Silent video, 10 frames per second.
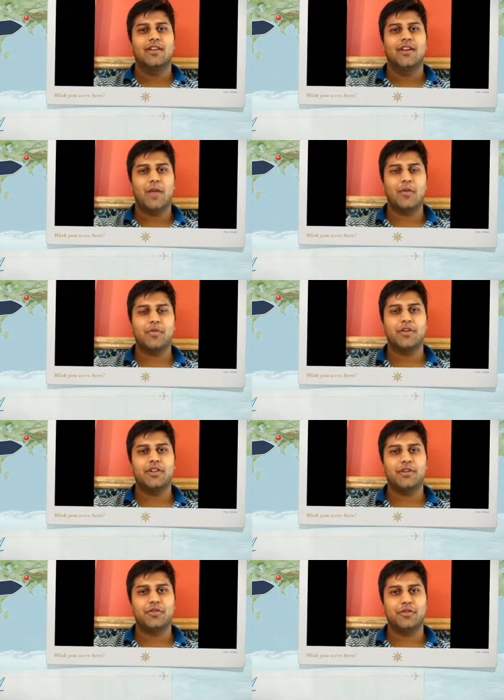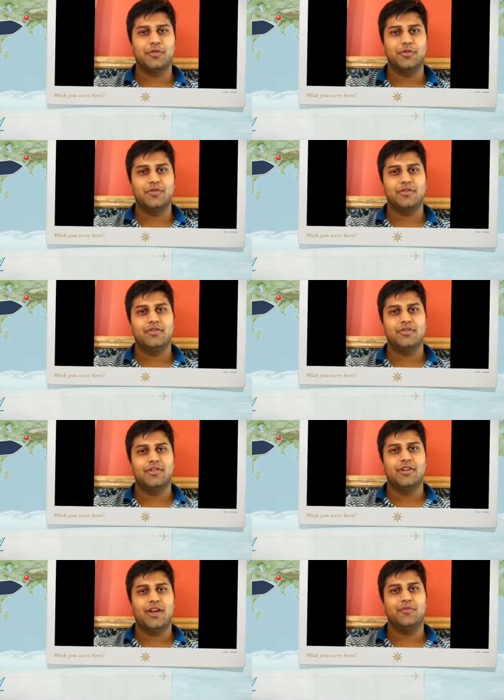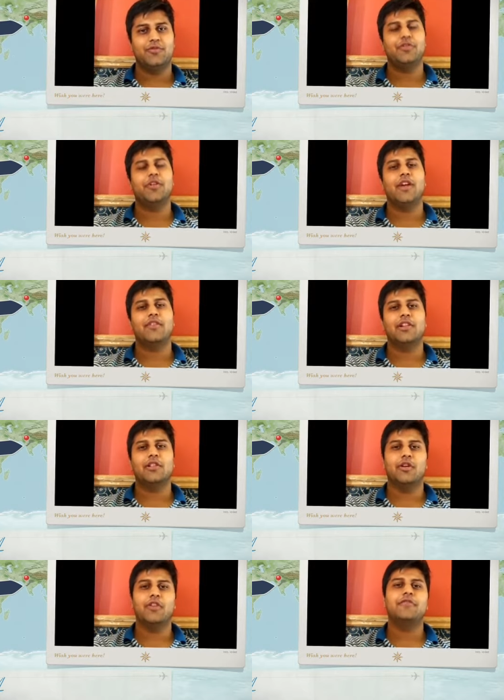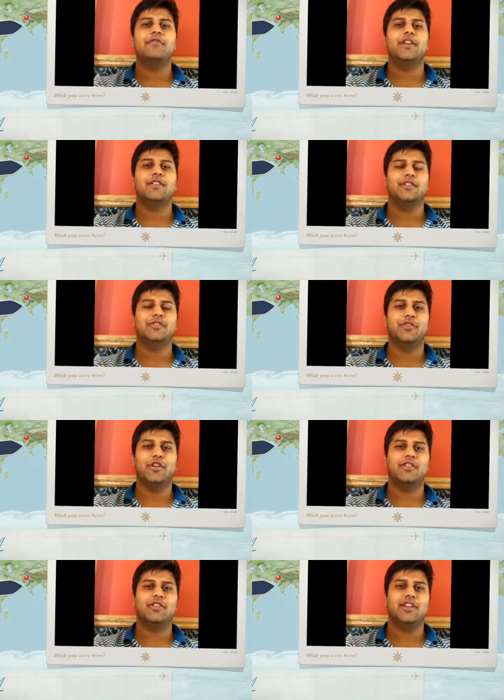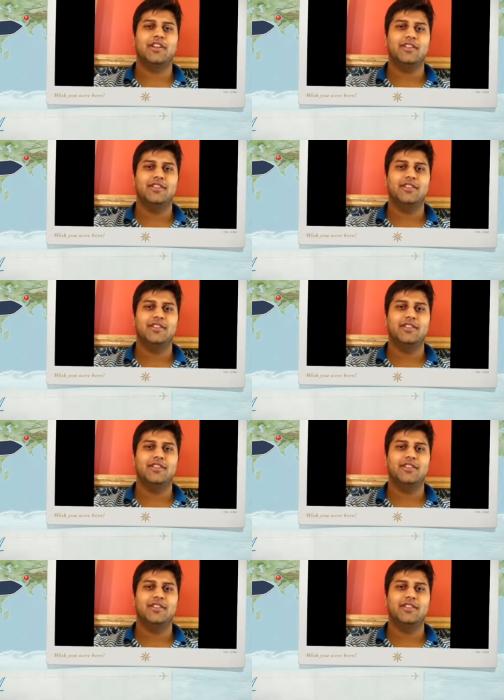Happy birthday to you. I'm sure you're having a lot of fun and enjoying the day.